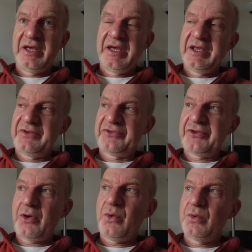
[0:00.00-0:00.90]
is
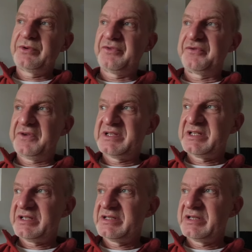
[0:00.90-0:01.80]
sold and
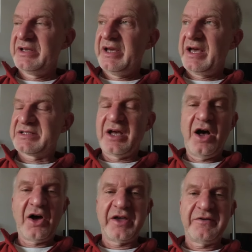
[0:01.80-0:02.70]
fitted as a
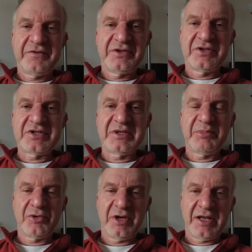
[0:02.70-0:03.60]
high efficiency
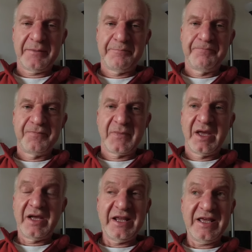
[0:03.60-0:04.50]
boiler.
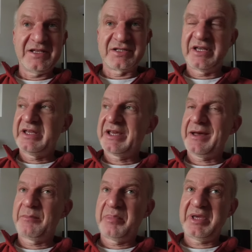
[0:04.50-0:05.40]
And it is, it
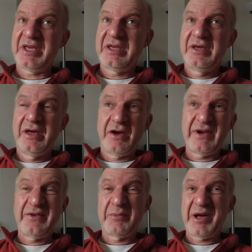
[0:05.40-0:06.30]
can be
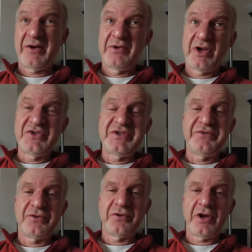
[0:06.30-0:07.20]
around about
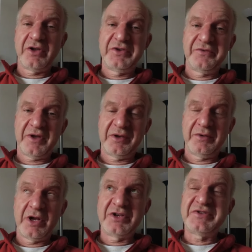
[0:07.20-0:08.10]
94
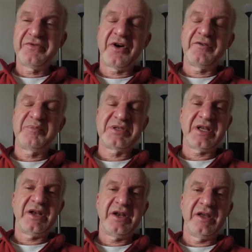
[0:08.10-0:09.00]

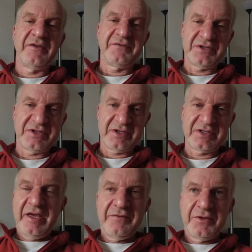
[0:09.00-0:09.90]
95% efficient.
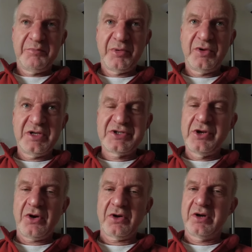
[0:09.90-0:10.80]
If the boiler's
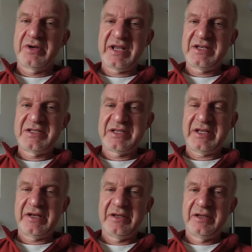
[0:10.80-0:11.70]
not
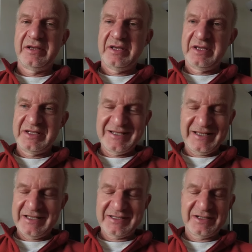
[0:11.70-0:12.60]
condensing, it
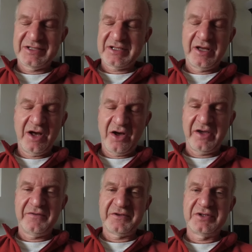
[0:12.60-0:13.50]
isn't a high
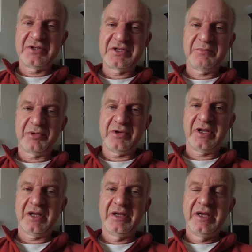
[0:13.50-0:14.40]
efficiency
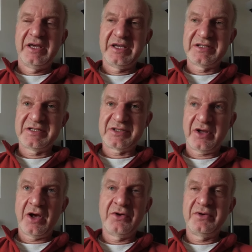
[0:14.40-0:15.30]
boiler. It is
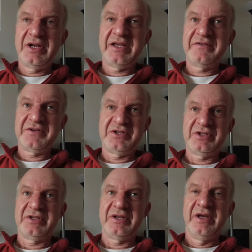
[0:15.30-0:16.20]
only
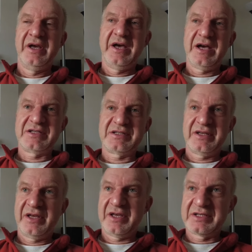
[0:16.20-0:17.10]
efficient as
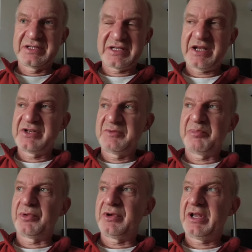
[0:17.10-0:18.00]
a standard
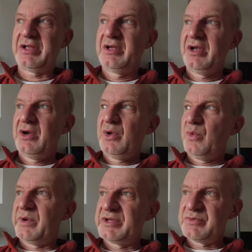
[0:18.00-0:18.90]
boiler
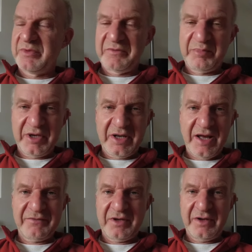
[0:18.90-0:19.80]
which we've been
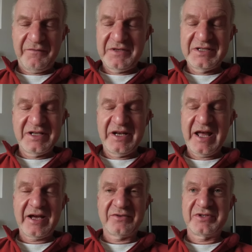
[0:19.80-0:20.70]
have, fitting in
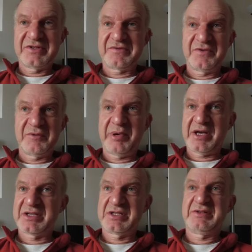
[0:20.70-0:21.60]
houses for the
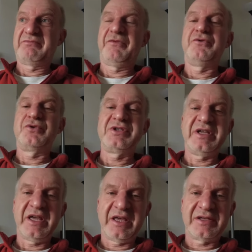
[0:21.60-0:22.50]
past 40
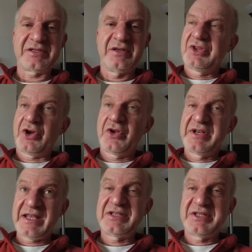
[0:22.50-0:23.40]
years. The
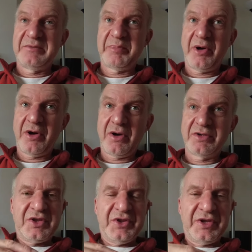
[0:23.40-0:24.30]
condensing
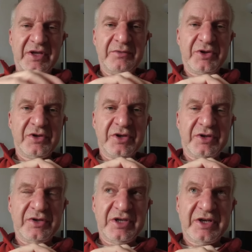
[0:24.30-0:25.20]
part, the, the,
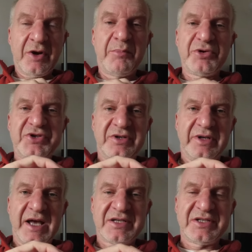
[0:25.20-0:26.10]
the combustion
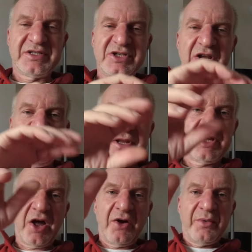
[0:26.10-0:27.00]
gases generally
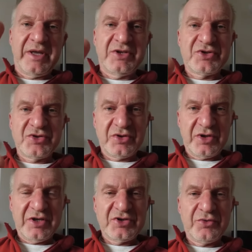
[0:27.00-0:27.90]
go into,
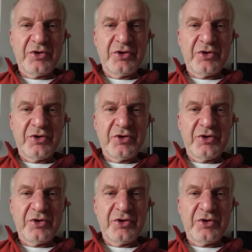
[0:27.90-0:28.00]
into